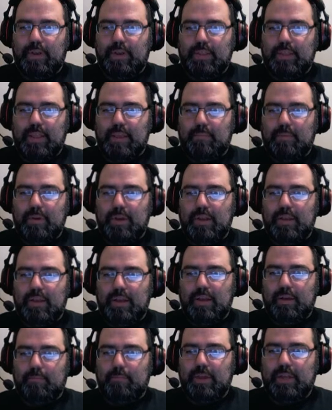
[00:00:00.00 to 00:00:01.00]
that many
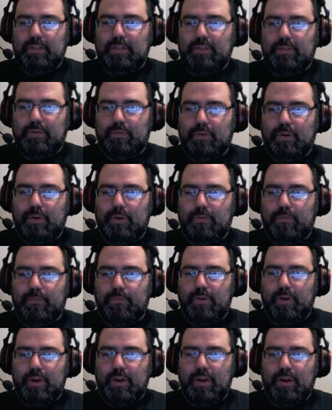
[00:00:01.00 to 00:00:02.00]
combats in a row
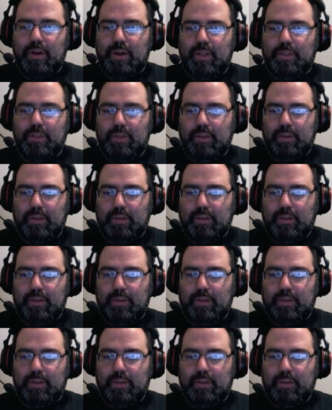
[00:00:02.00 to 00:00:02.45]
for nothing.